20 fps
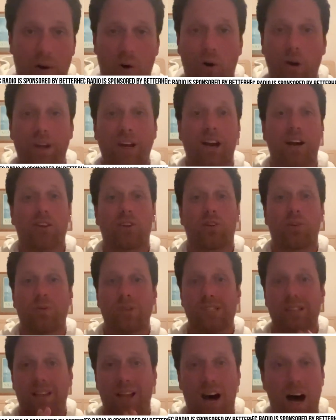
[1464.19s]
All you got to do
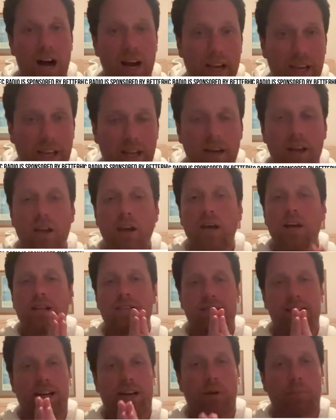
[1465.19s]
is log in,
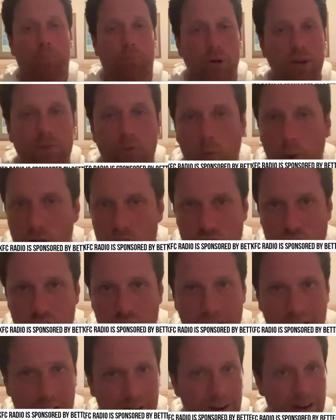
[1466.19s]
take a brief
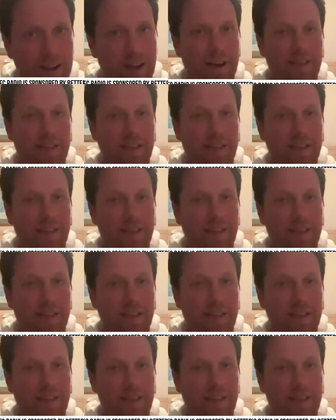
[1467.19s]
questionnaire,